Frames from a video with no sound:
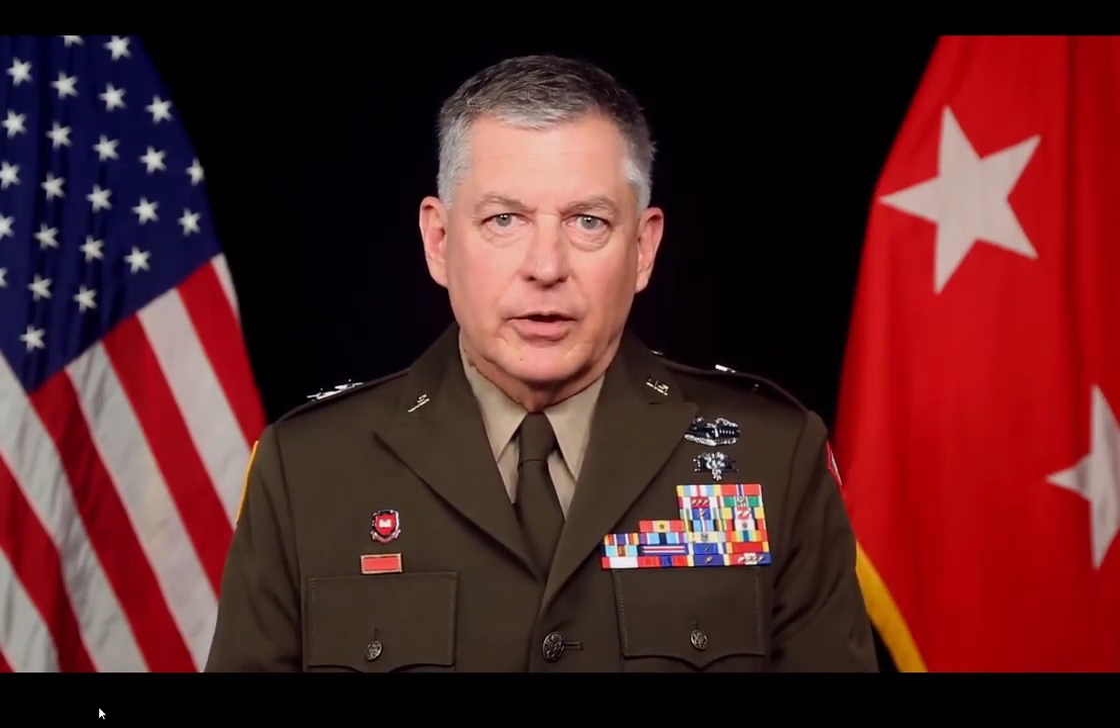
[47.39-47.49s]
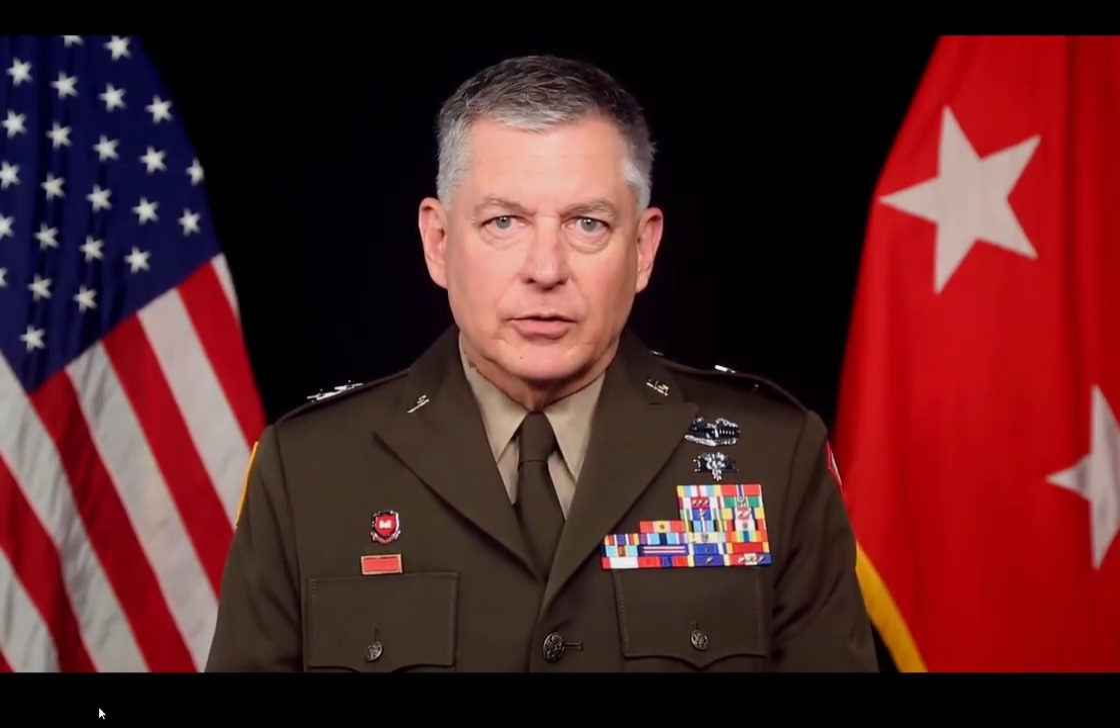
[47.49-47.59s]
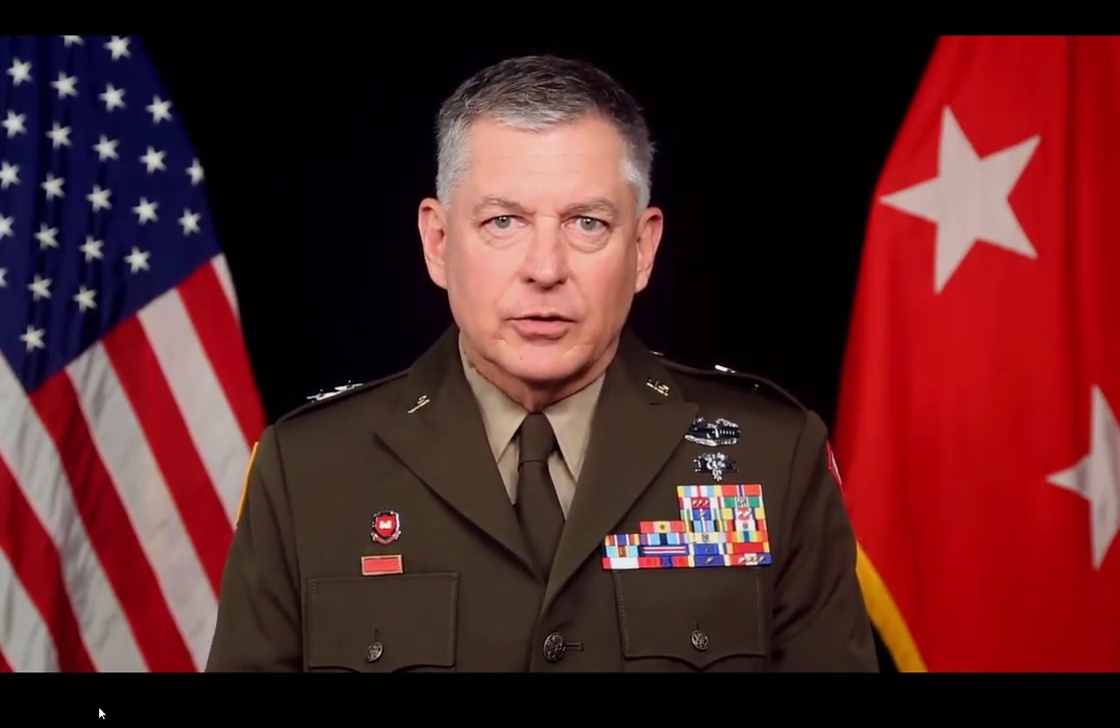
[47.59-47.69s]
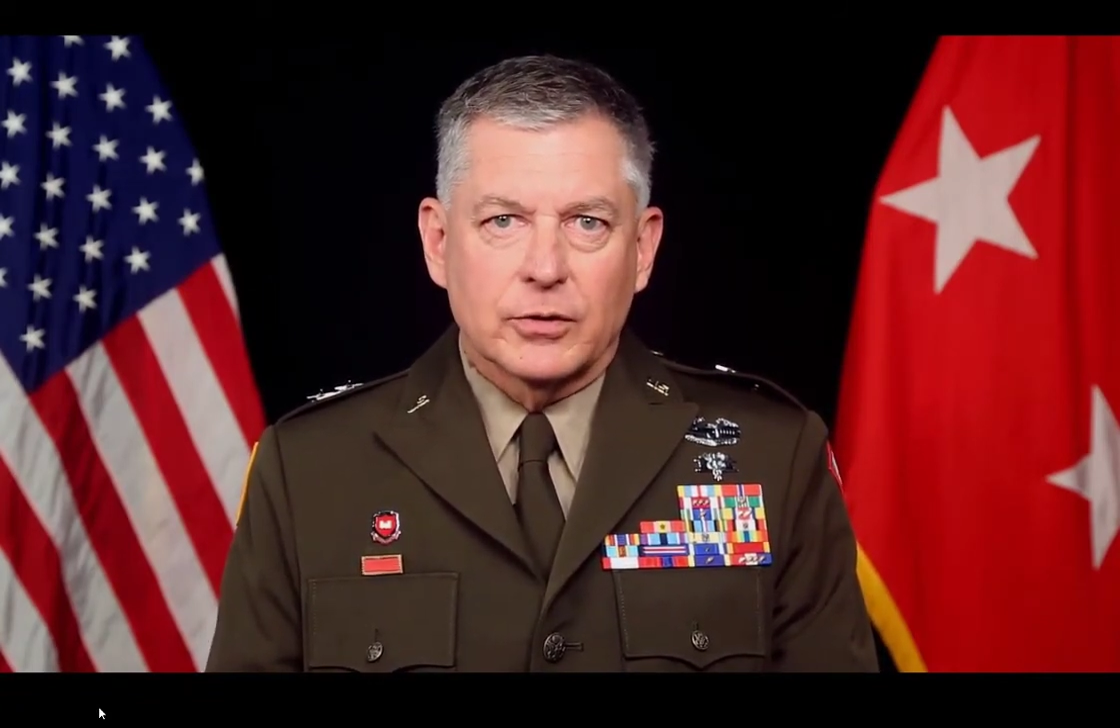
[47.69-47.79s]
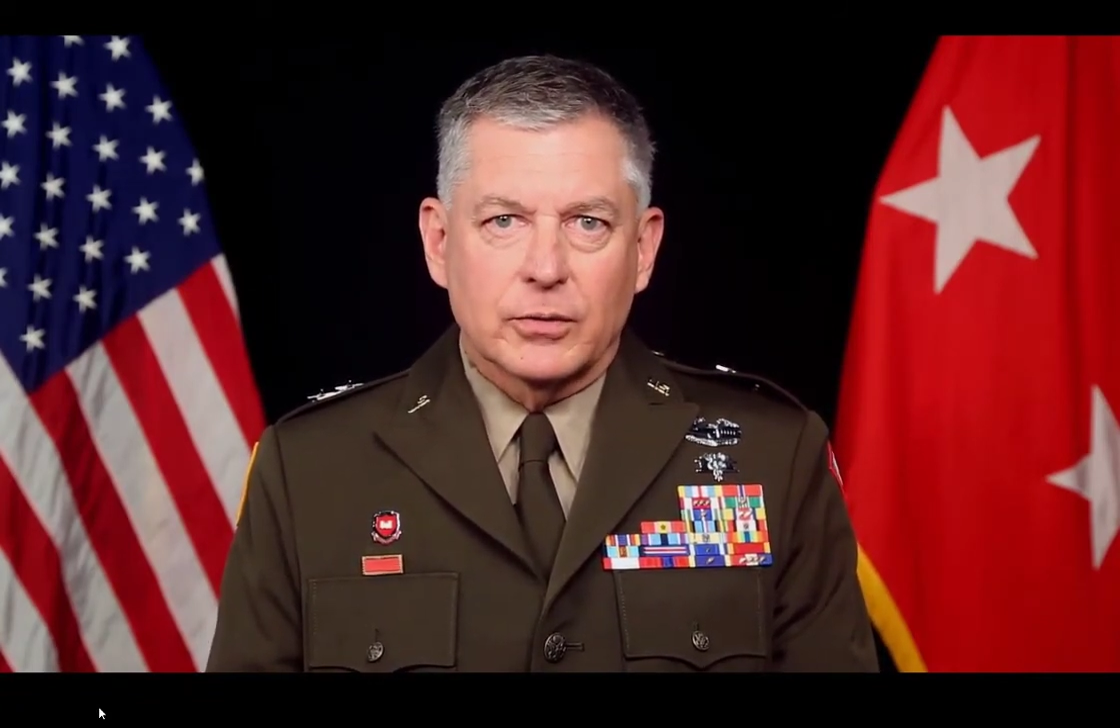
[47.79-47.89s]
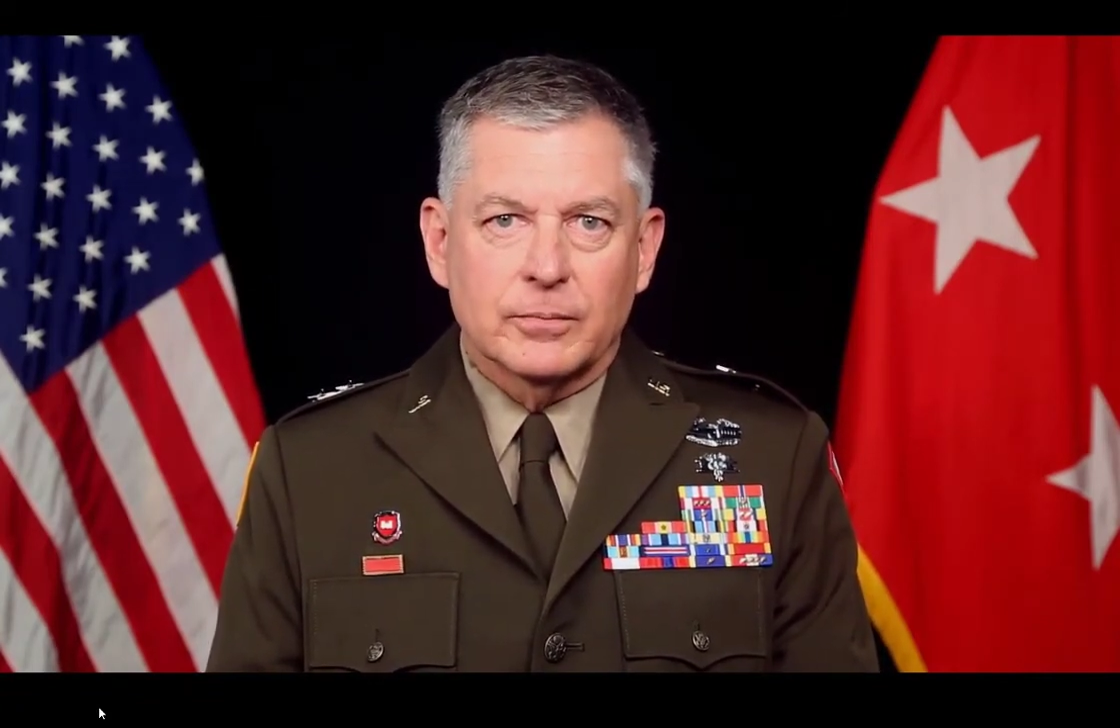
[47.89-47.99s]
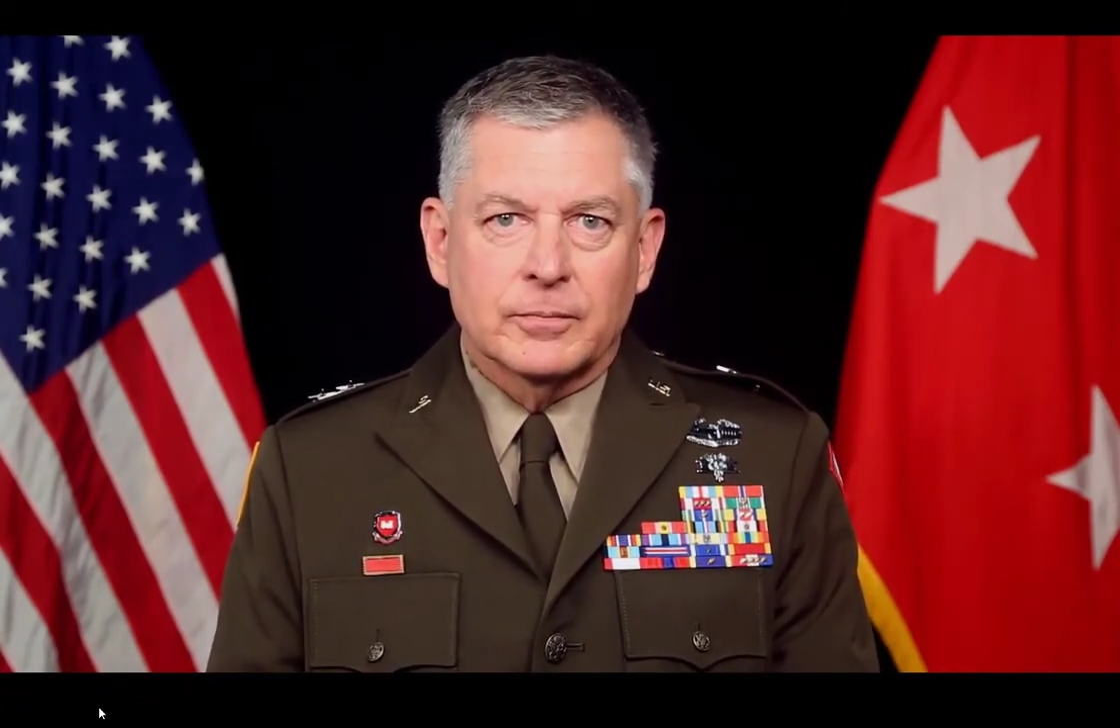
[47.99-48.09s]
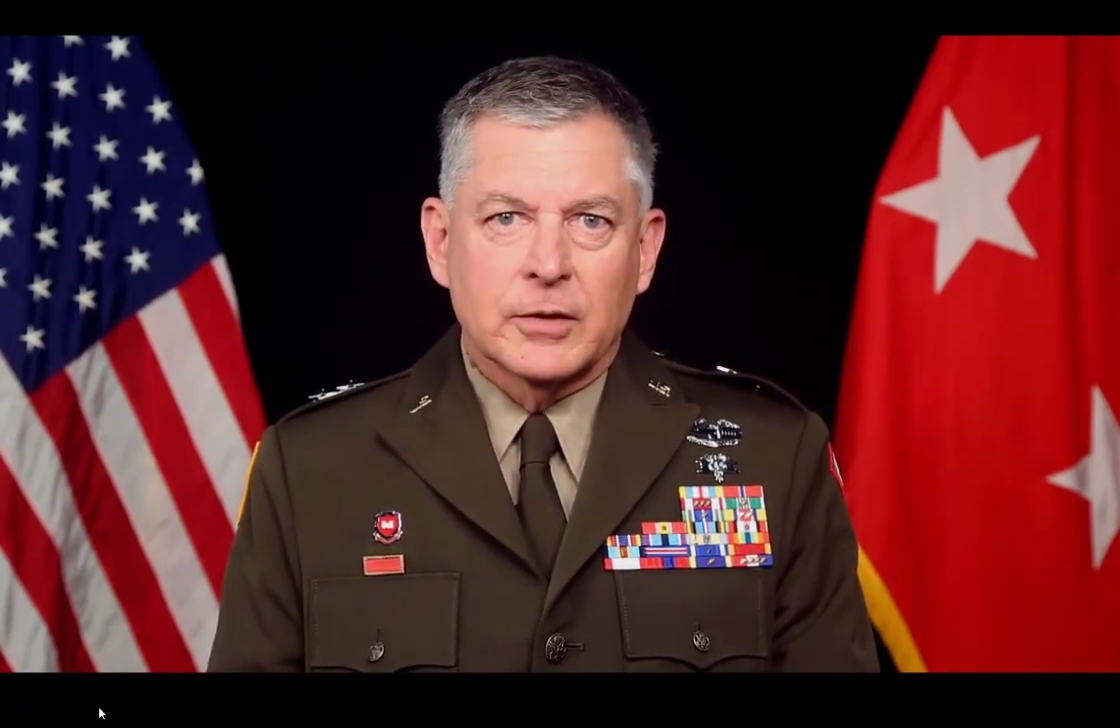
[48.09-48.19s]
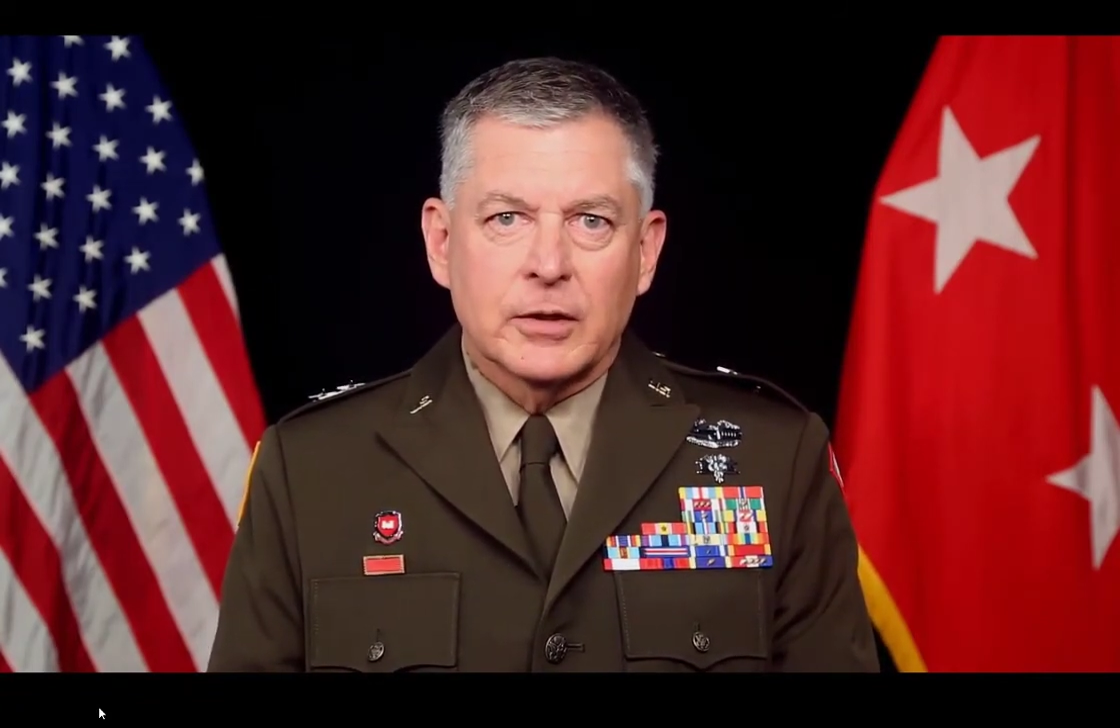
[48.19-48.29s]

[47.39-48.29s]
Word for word: there too.